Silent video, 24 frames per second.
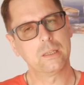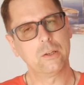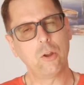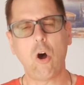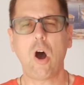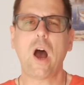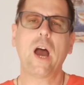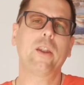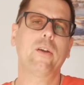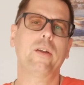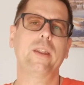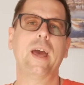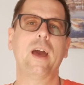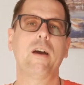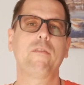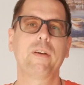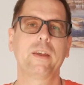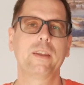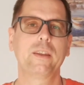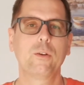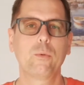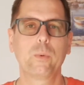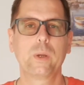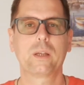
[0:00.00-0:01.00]
No, I don't have
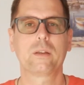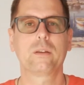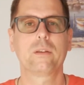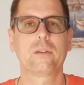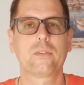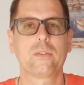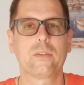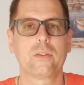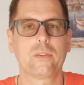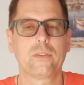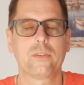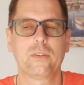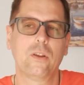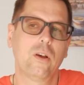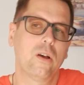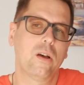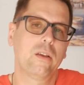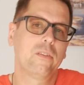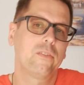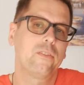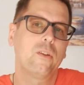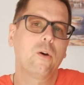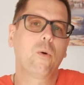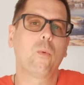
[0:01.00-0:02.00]
any weaknesses. No,
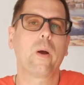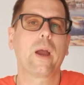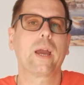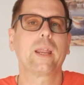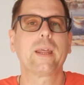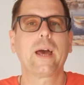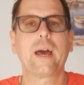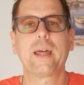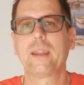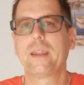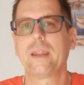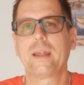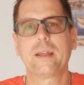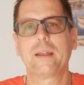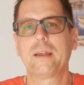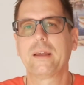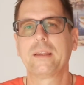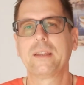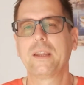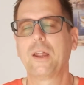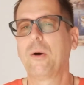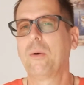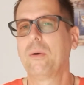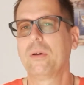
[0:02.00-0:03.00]
there's no way
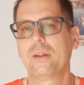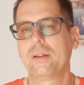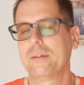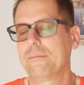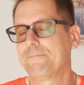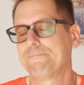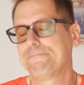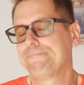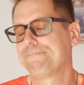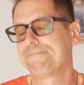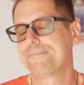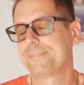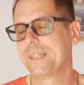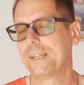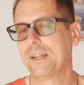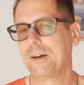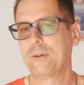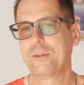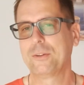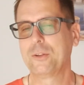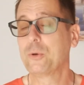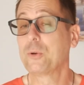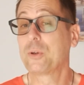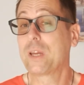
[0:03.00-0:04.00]
that you
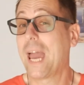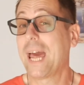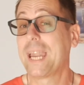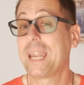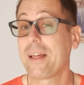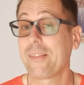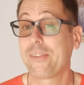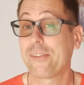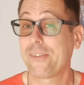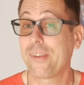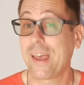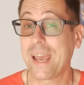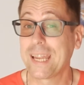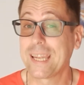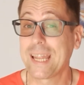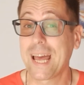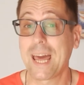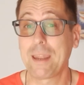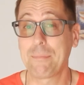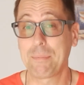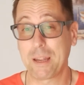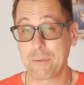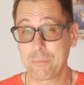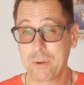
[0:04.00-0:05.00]
know, you cannot say
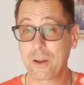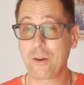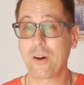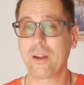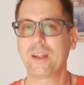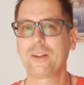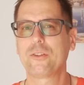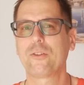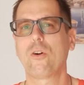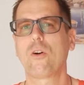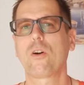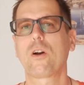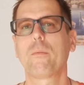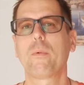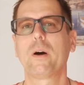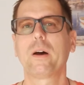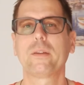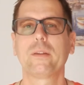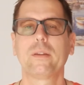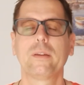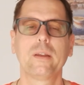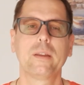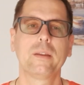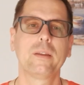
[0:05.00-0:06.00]
that, but we're gonna talk
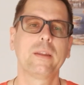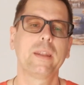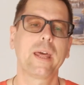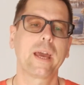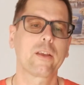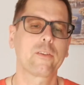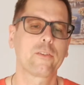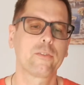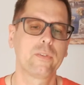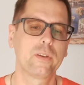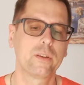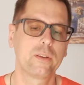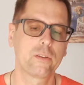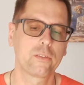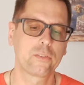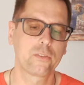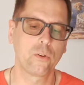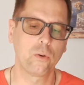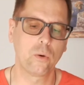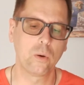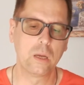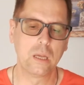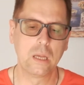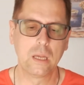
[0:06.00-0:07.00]
about it in the next video.
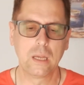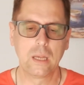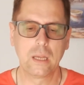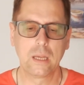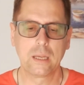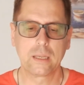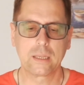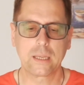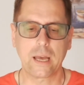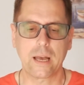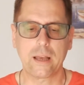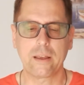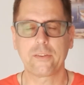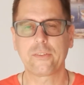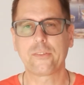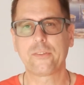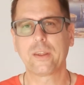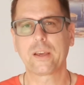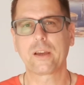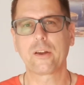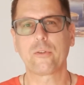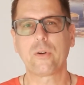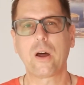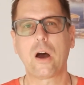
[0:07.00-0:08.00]
So yeah,
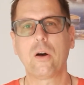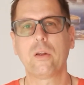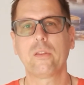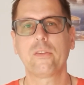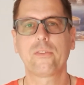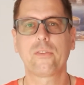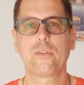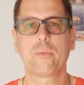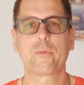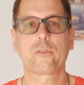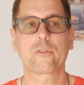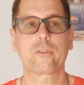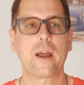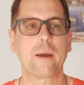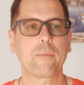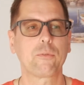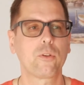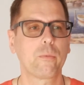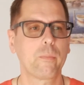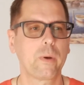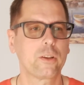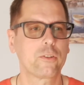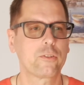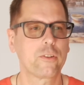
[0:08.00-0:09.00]
stick around, subscribe
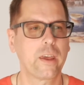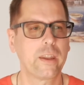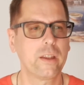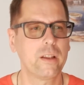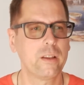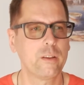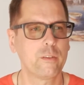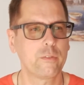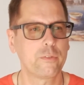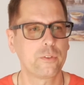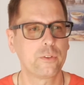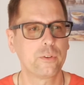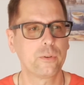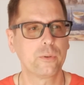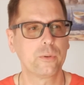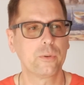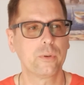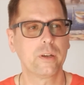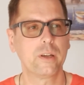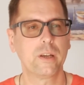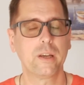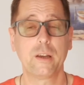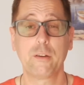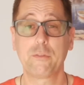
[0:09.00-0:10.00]
to my channel if
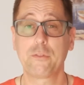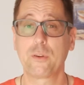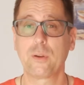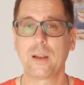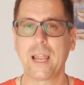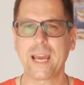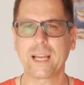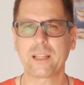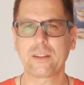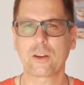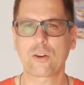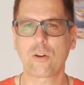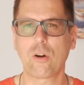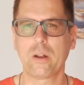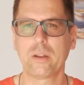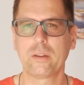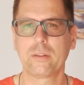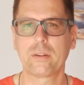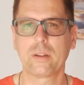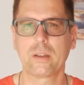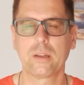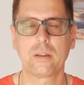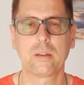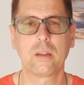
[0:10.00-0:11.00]
you like the
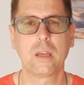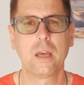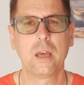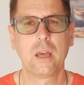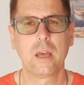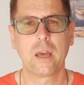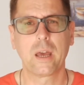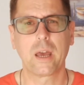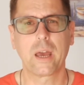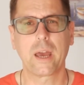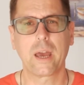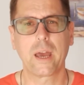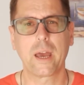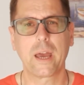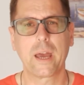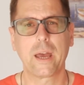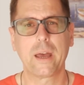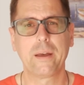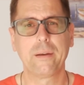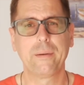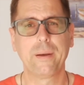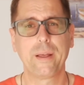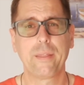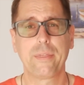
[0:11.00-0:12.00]
content.
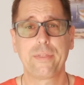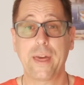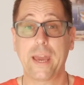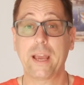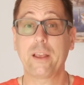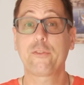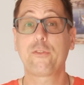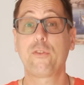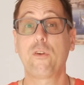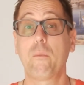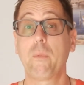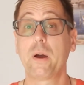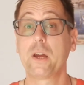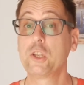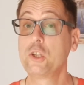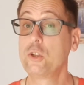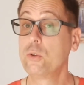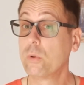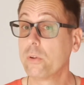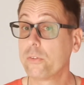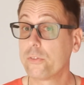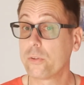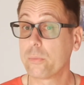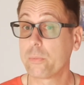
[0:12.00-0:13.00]
And thanks for my
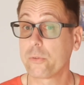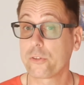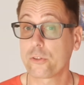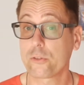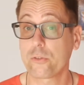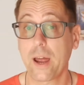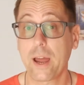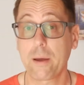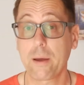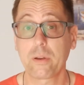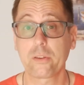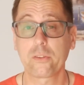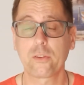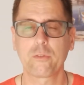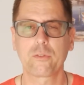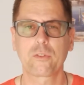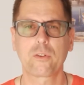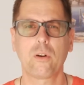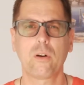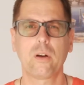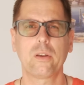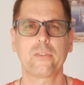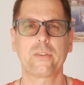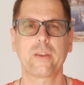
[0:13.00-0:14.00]
new subscribers,
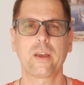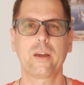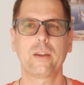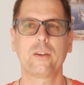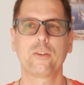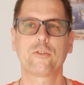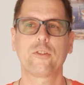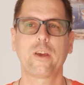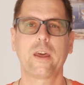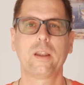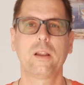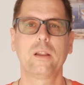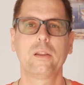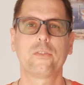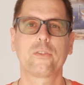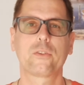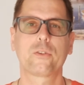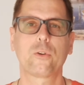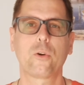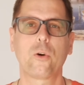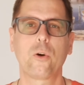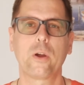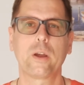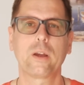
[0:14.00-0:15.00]
of course. Yeah, the channel is
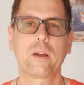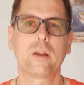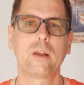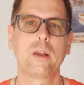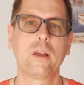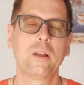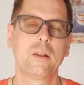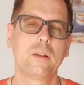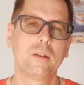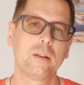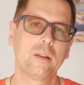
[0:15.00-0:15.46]
growing,